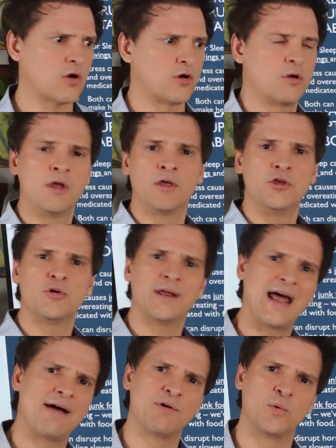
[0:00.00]
or you could
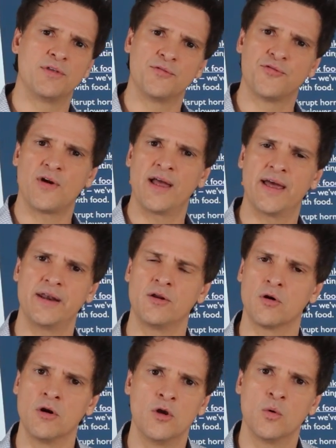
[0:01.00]
have it with a friend
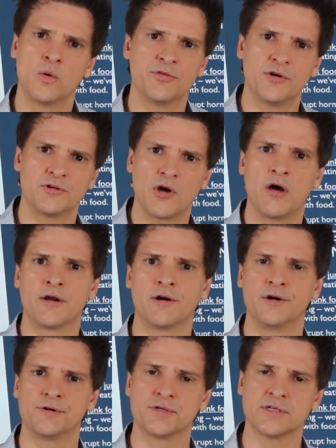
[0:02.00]
or with your daughter
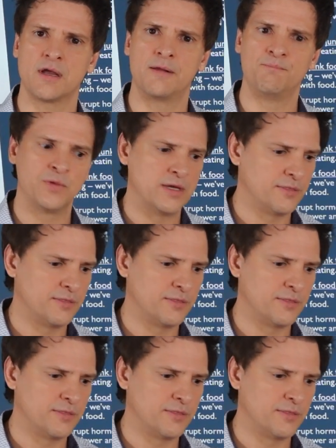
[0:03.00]
or your son.